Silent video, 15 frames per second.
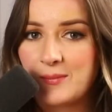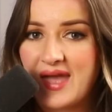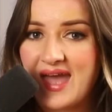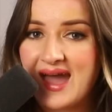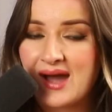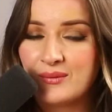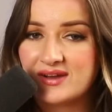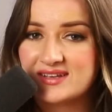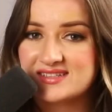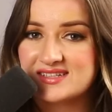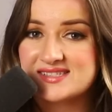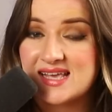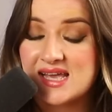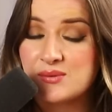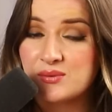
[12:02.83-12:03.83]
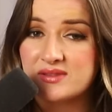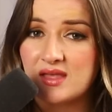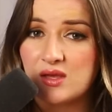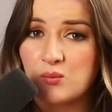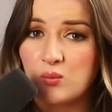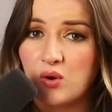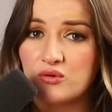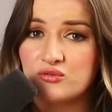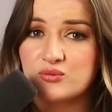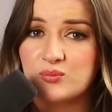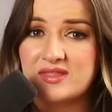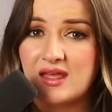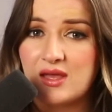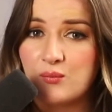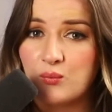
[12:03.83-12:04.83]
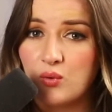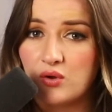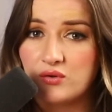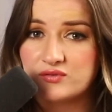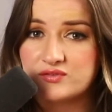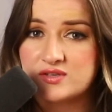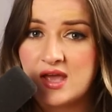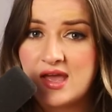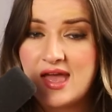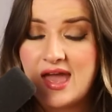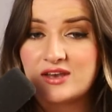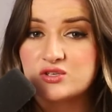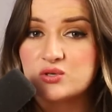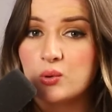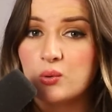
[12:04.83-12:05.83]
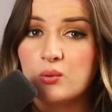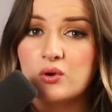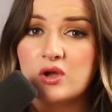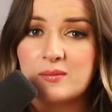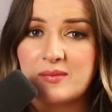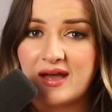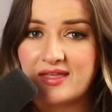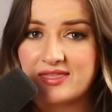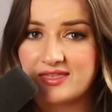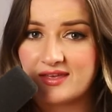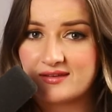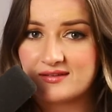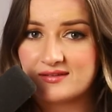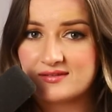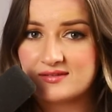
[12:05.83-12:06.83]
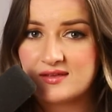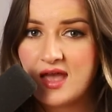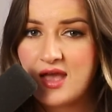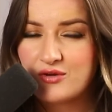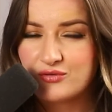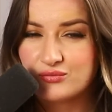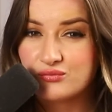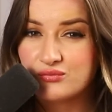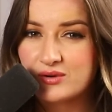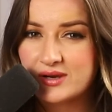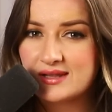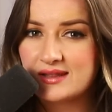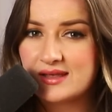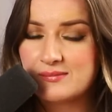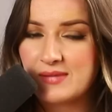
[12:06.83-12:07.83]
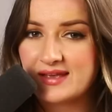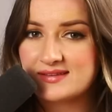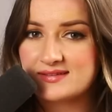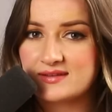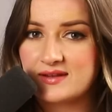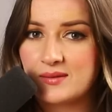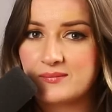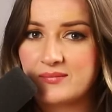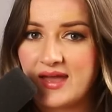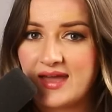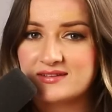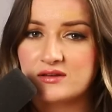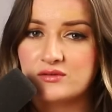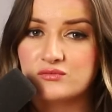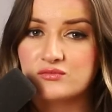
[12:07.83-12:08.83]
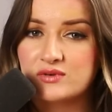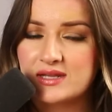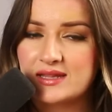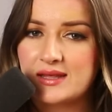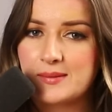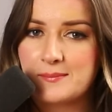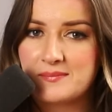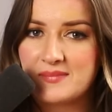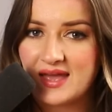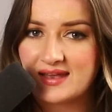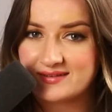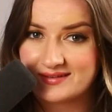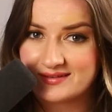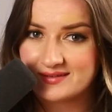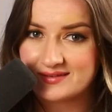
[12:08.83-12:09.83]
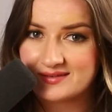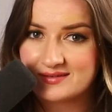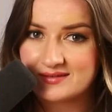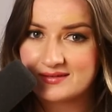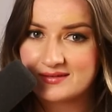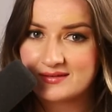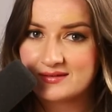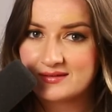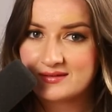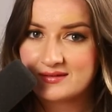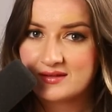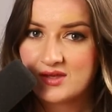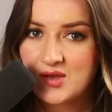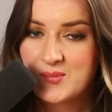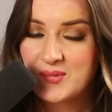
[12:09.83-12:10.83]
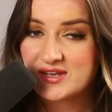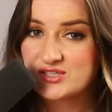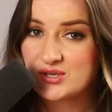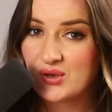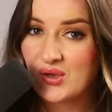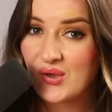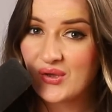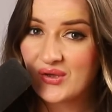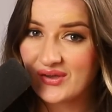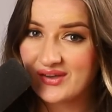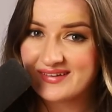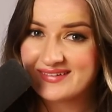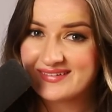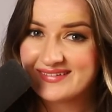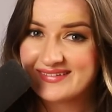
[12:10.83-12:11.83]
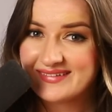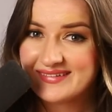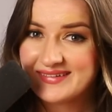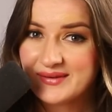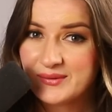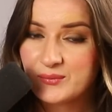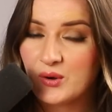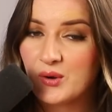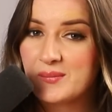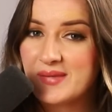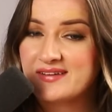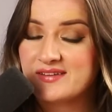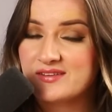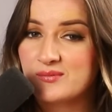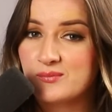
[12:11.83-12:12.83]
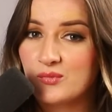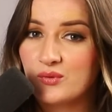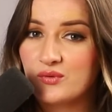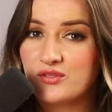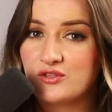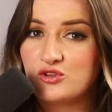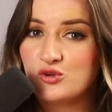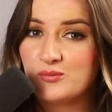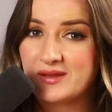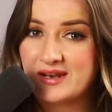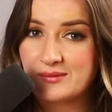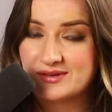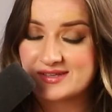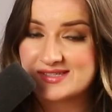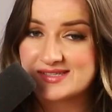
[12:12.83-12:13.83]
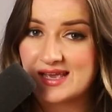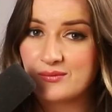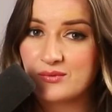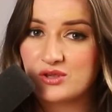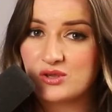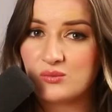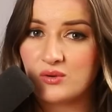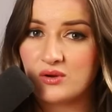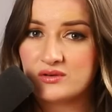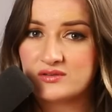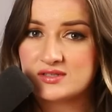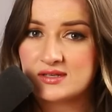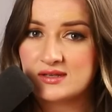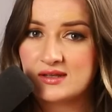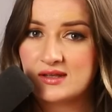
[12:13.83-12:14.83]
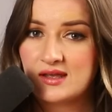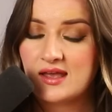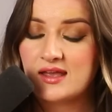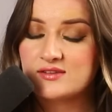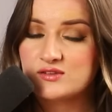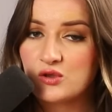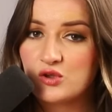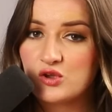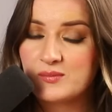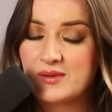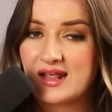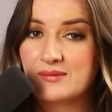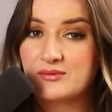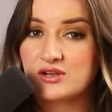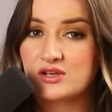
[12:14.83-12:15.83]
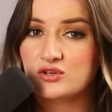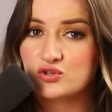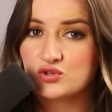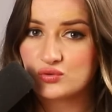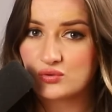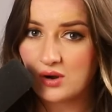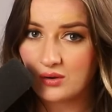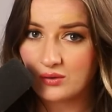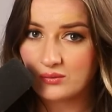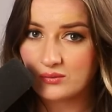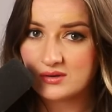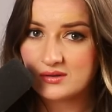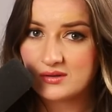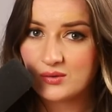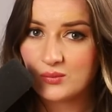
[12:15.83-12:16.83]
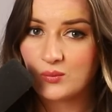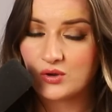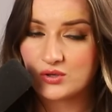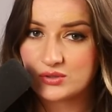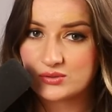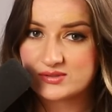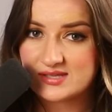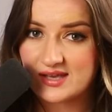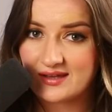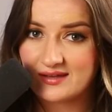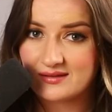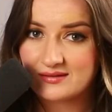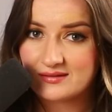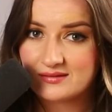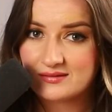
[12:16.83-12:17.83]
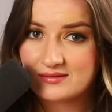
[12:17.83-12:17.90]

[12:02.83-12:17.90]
power to say what they want when they want and talk about things really makes an impact and really matters. But to her, what matters more than you being able to say what you want is her being able to control what you say